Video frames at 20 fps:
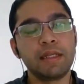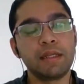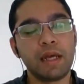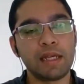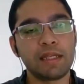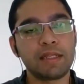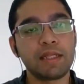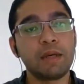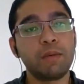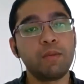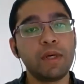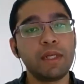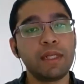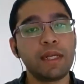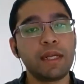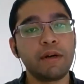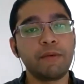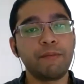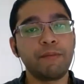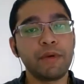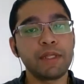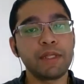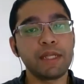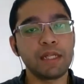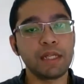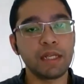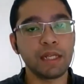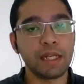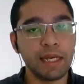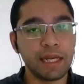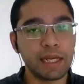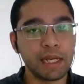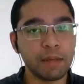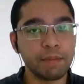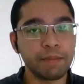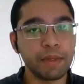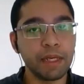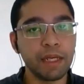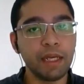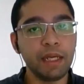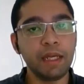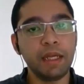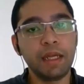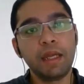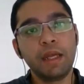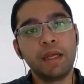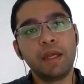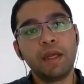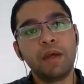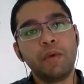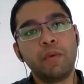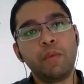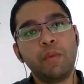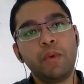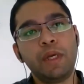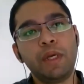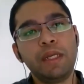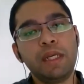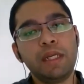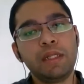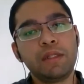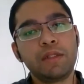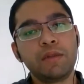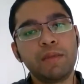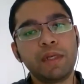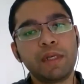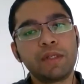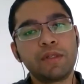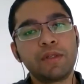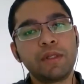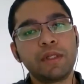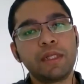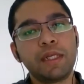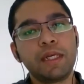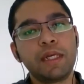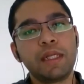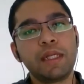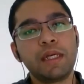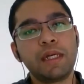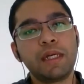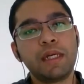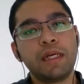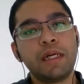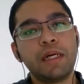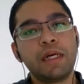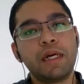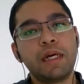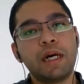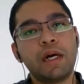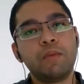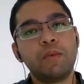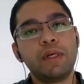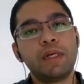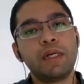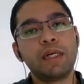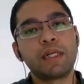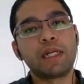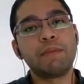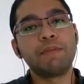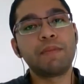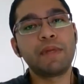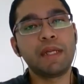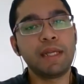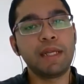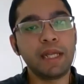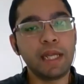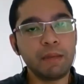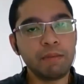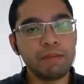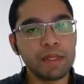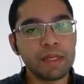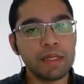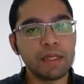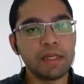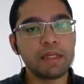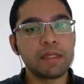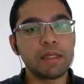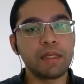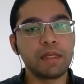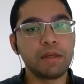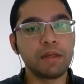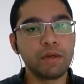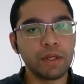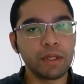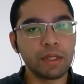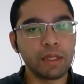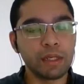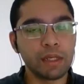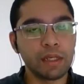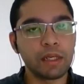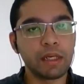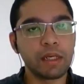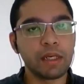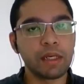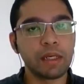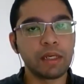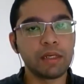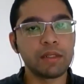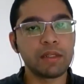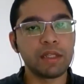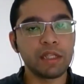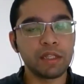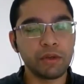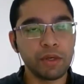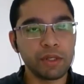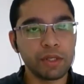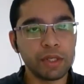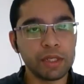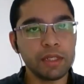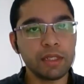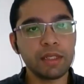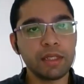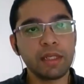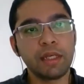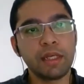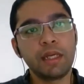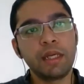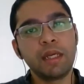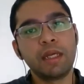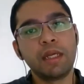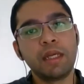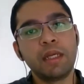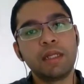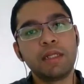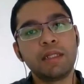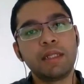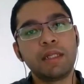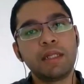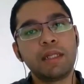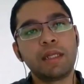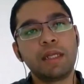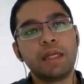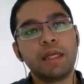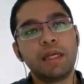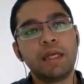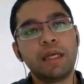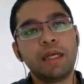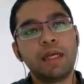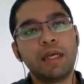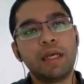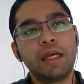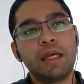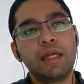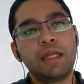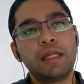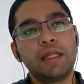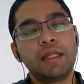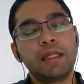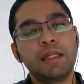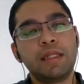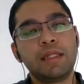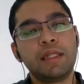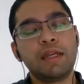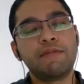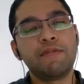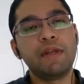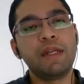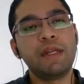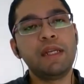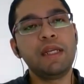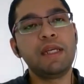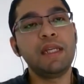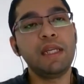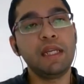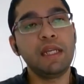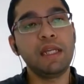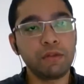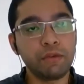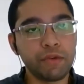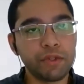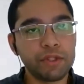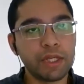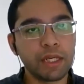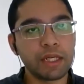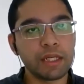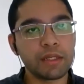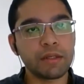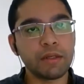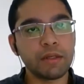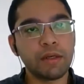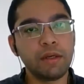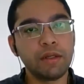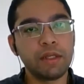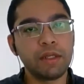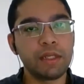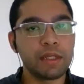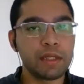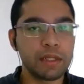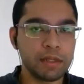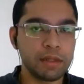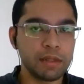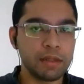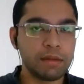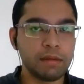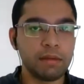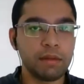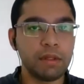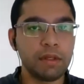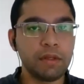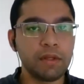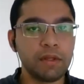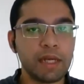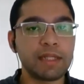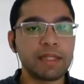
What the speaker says: we shouldn't, as the person, or as someone that represents the company, we need to make sure that our company name is in good situations,